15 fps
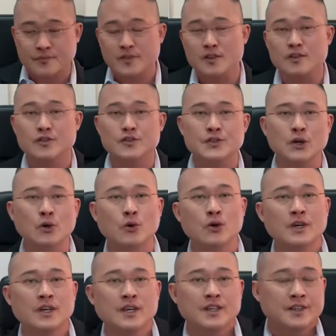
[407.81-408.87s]
So,
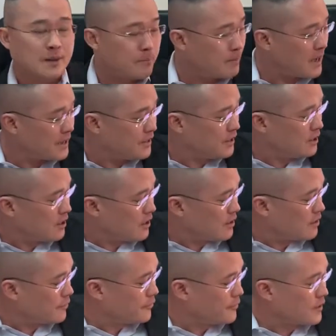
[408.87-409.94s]
the bundle
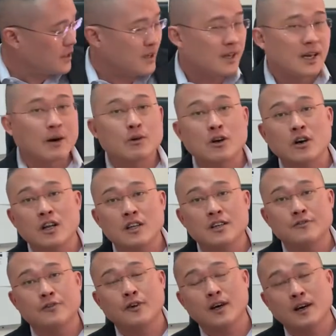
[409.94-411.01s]
of, I will call
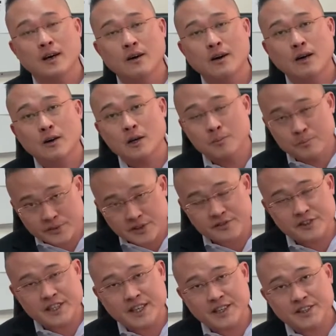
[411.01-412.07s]
it I'll
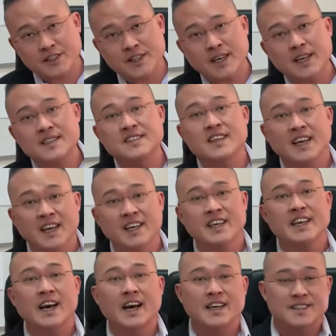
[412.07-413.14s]
abbreviate it as
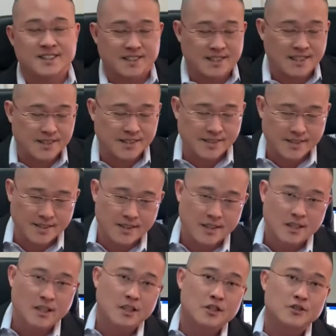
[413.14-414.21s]
AEICs.
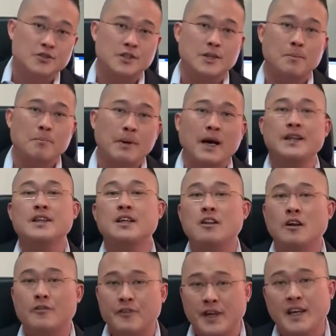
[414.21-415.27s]
So the bundle
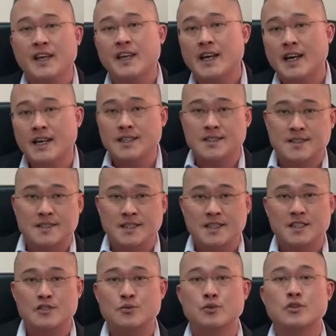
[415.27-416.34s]
of
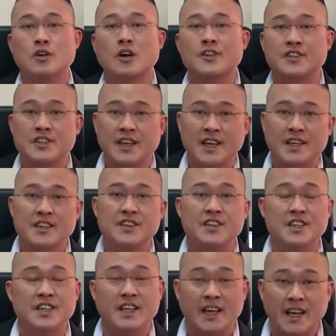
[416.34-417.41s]
AEICs will contain
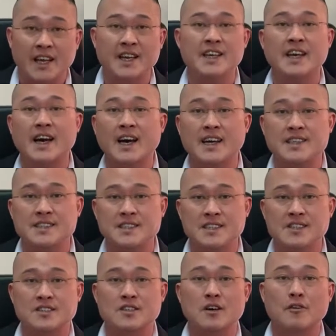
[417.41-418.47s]
the
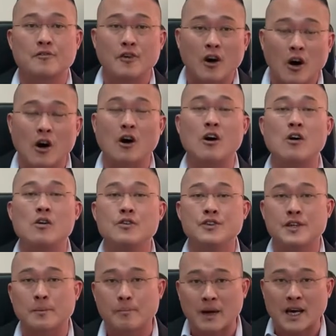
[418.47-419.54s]
AEICs of all
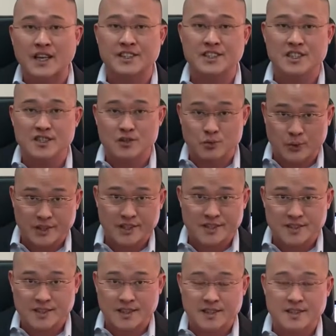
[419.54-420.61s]
the parties'
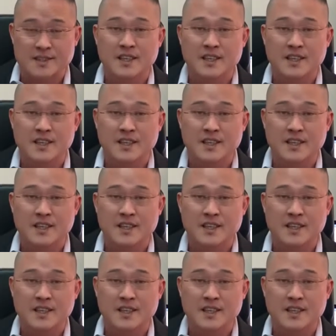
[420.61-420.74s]
witnesses.